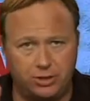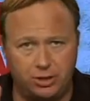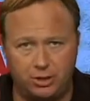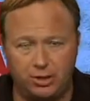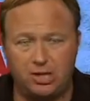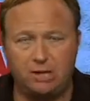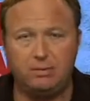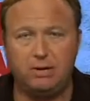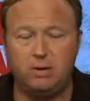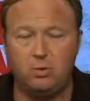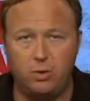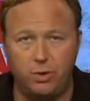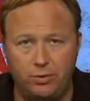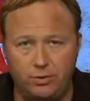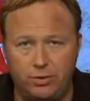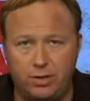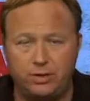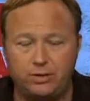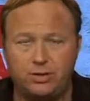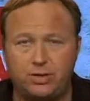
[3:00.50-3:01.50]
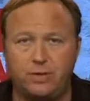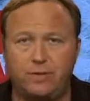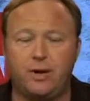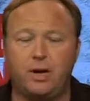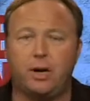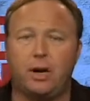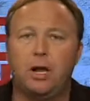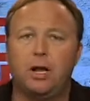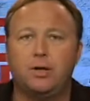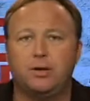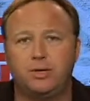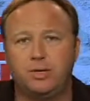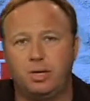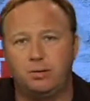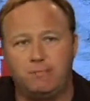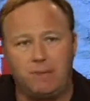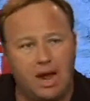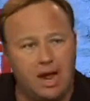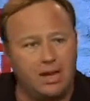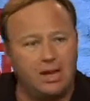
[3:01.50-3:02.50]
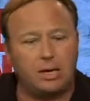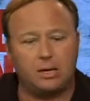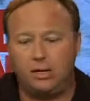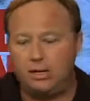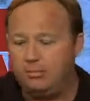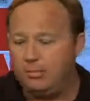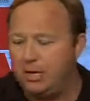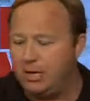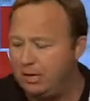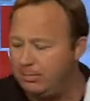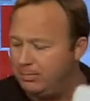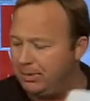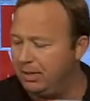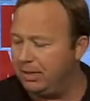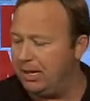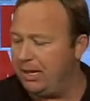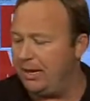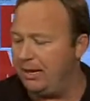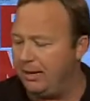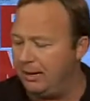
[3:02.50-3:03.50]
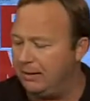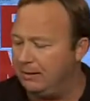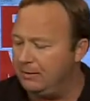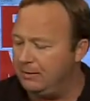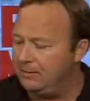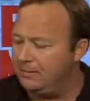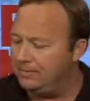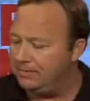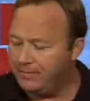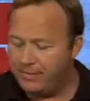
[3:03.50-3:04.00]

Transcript: They're still going to be wounded. So they're semantically manipulating